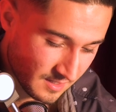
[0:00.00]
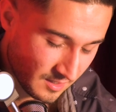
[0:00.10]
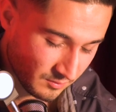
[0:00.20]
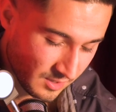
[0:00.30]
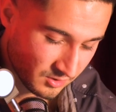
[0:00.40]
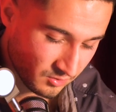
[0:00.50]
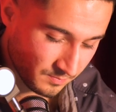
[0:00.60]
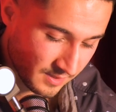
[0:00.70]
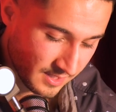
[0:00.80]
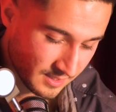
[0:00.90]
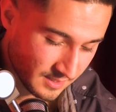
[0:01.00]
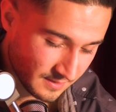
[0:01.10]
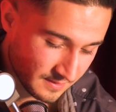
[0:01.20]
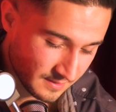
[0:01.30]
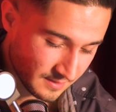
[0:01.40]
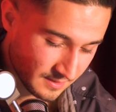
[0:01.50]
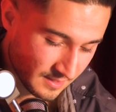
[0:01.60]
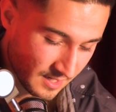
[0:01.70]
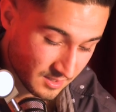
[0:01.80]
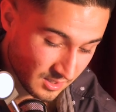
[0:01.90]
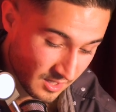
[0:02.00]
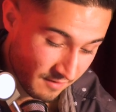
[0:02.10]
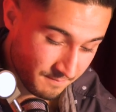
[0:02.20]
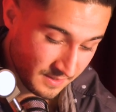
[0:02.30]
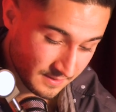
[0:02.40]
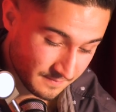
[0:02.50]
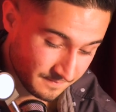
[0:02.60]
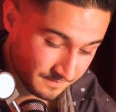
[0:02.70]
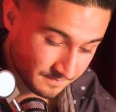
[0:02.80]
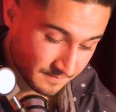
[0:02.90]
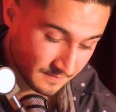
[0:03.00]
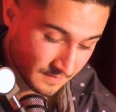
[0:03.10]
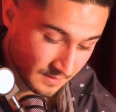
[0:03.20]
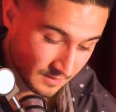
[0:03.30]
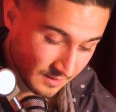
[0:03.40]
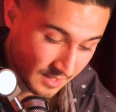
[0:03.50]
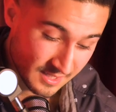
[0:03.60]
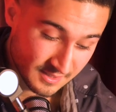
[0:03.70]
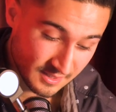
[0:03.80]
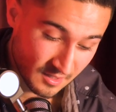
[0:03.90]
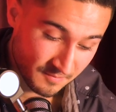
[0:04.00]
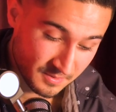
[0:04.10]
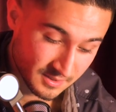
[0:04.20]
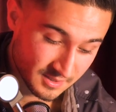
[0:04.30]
would like to play. Actually, last year I've been